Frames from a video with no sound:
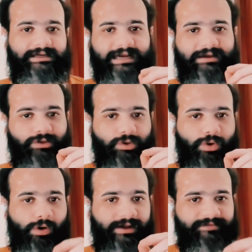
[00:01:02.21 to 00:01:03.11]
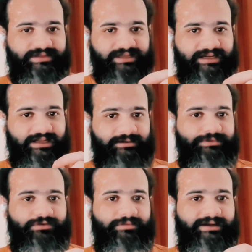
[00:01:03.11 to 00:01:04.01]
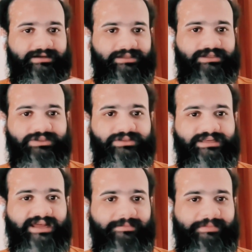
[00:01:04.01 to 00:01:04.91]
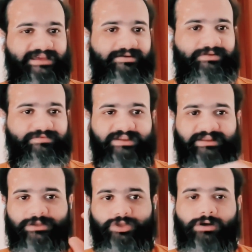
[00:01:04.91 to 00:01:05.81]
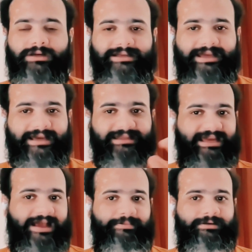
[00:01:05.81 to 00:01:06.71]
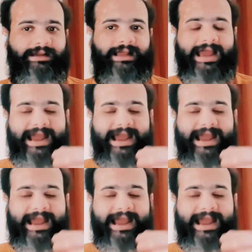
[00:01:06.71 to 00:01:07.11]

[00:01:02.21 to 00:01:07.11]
Now, the OFC helps you make decisions like picking between the chocolate cake and the apple.